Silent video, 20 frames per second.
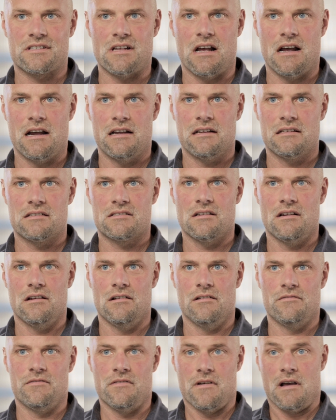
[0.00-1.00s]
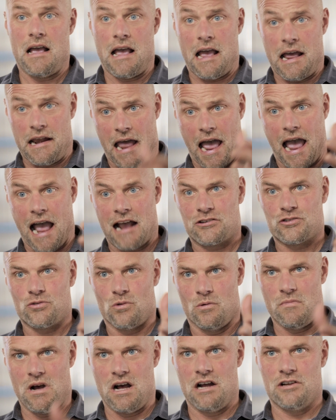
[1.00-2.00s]
and the size of an
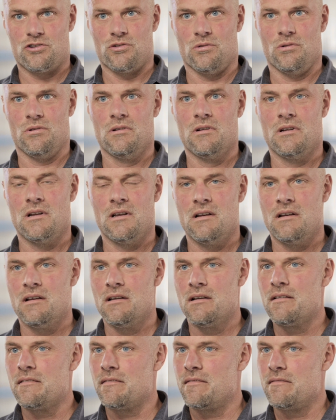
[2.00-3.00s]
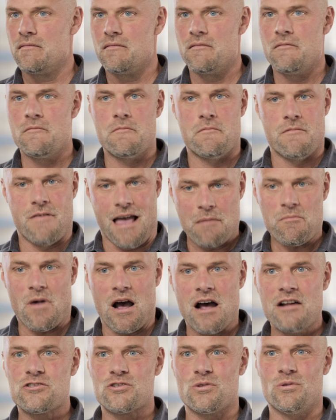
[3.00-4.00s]
actual module,
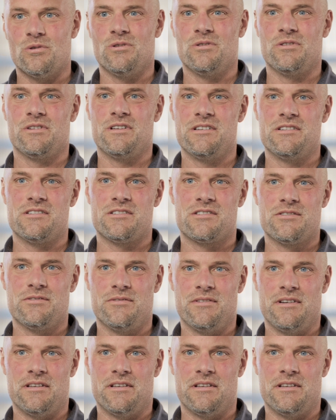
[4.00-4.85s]
that module is